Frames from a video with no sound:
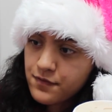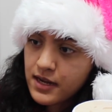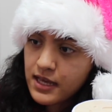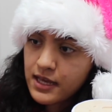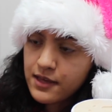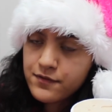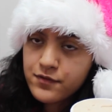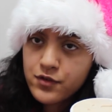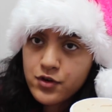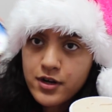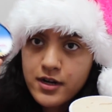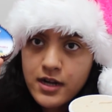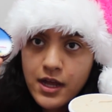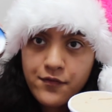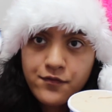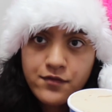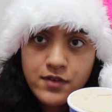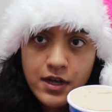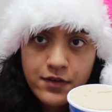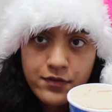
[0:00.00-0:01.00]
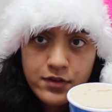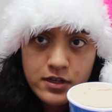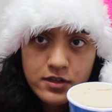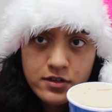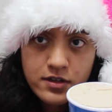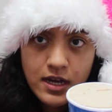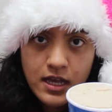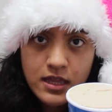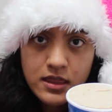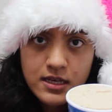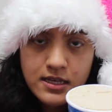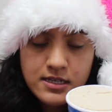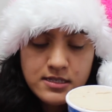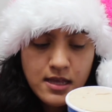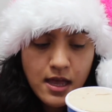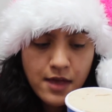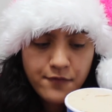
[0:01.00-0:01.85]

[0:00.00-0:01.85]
Flavored. I've never tried this.